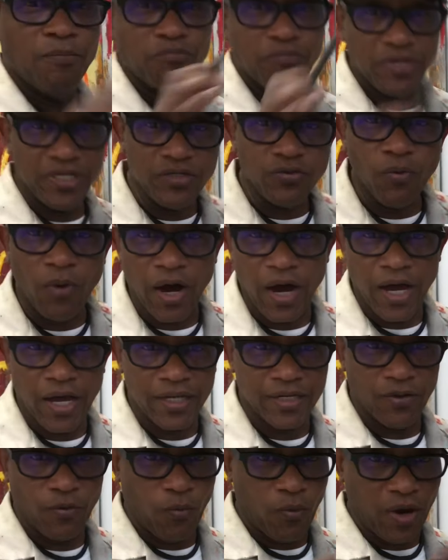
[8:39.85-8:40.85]

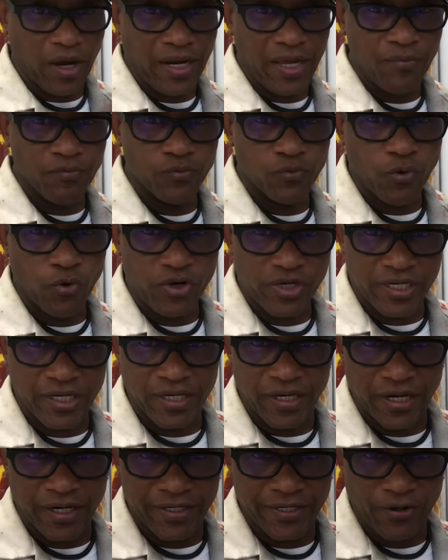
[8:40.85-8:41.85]
meanwhile, while I'm
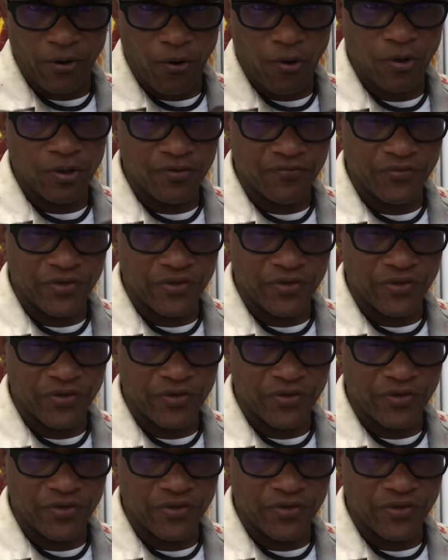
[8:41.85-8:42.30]
working on all of